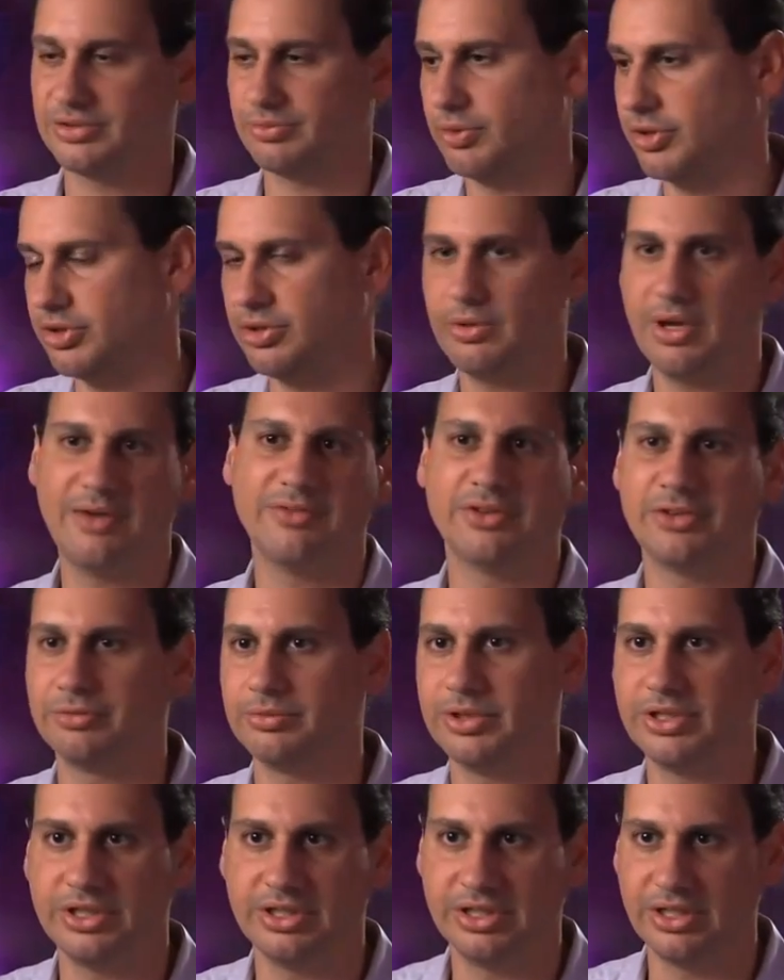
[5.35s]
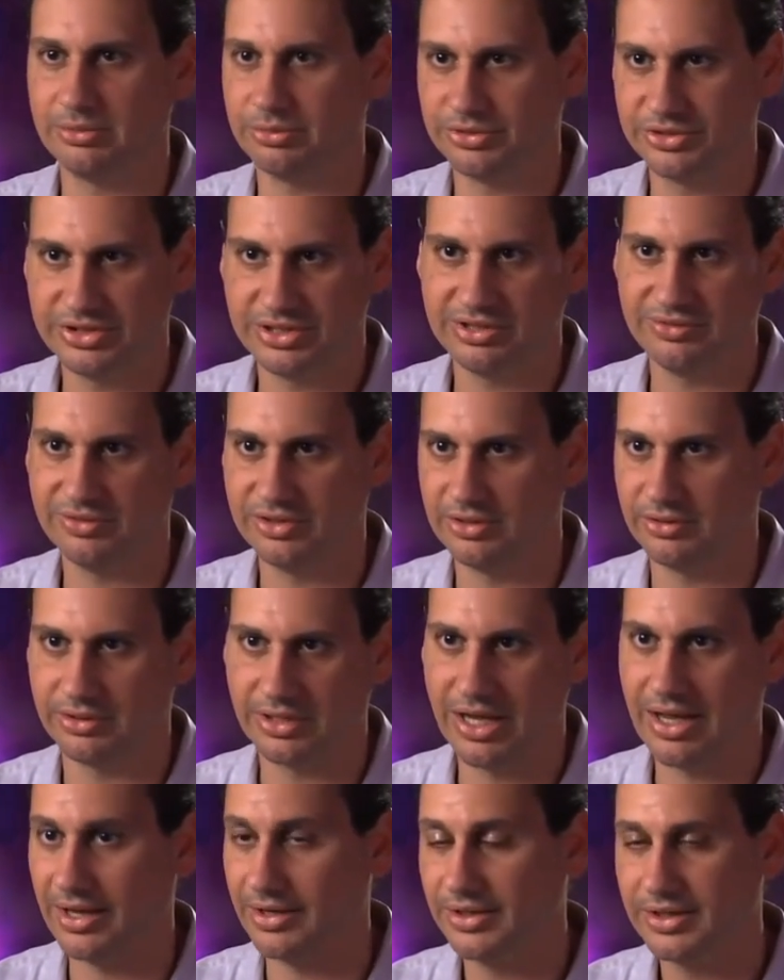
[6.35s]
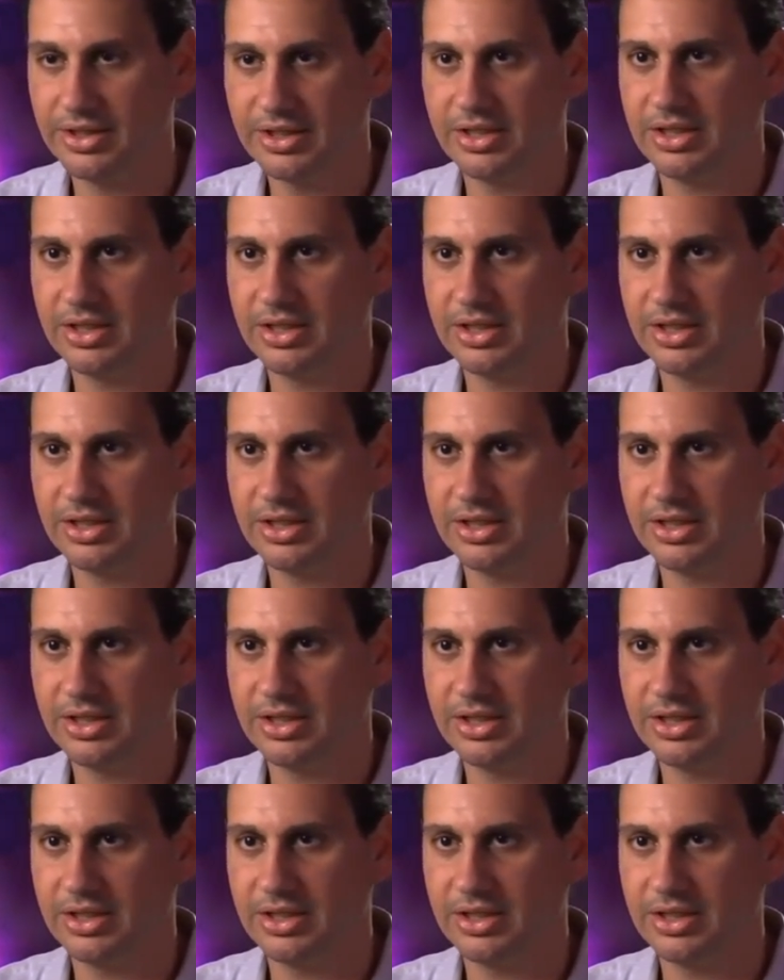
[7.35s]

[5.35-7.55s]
whether you have a 3D enabled TV or not.